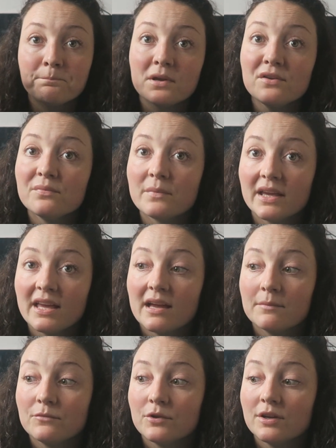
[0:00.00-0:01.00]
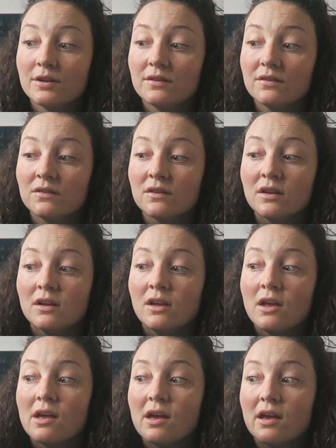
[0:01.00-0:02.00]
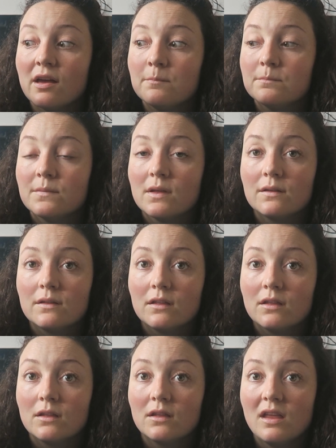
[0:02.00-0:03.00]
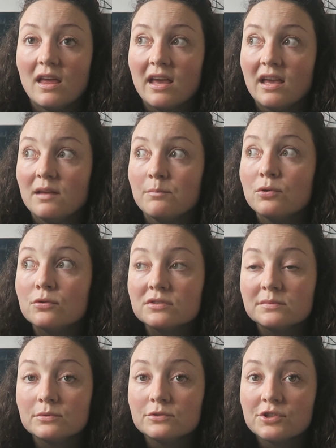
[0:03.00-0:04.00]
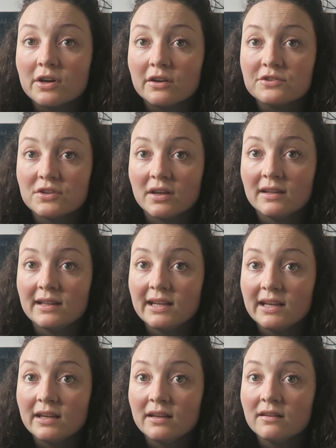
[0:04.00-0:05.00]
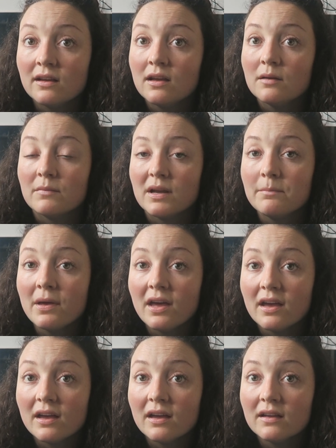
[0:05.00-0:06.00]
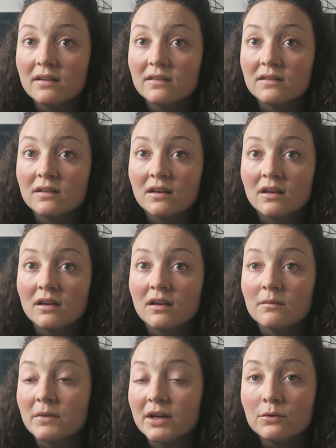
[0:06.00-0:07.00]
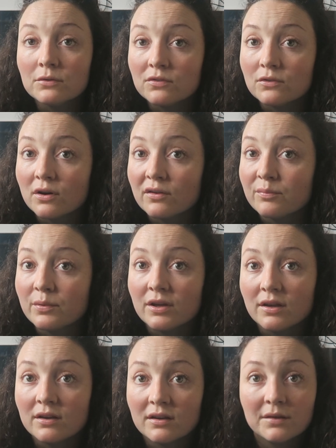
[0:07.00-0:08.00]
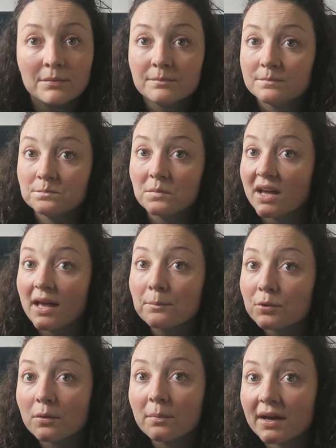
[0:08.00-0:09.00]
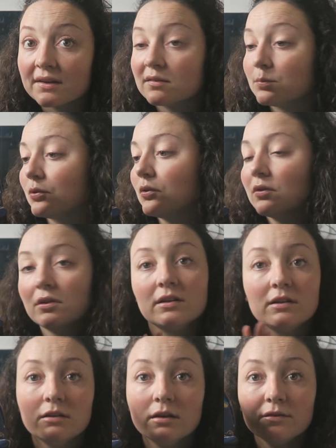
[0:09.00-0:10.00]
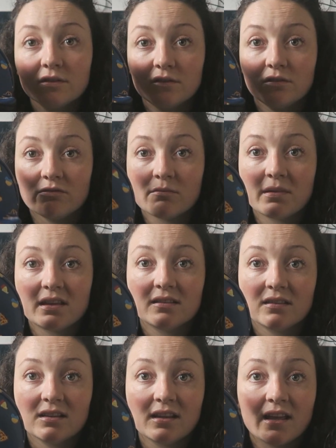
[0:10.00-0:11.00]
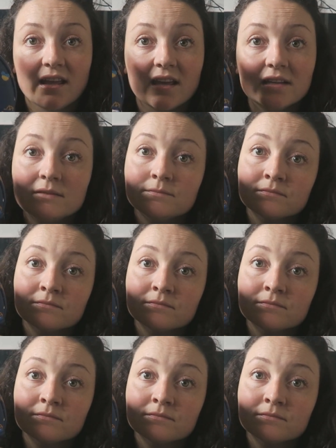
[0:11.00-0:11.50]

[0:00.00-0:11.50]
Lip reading: both my cameras, a portable charger and lead, my purse, my autograph book, my Epcot Passport, loads of different bits in here,